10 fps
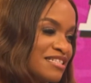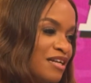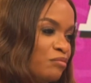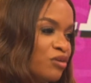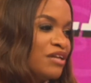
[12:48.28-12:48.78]

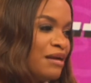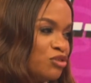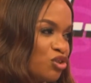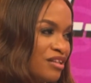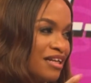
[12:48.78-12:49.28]
now, but I'm
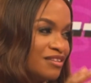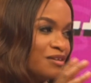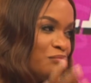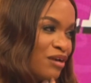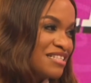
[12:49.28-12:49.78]
sure there are
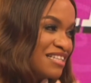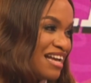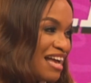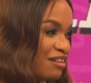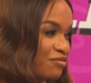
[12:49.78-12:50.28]
some brands that
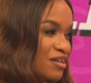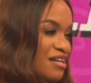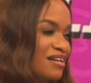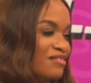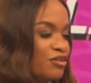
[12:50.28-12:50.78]
have
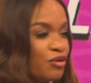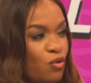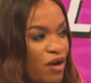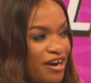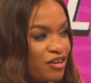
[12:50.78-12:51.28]
the
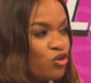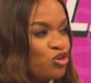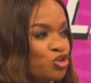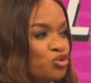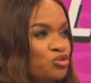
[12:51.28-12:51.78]
required, or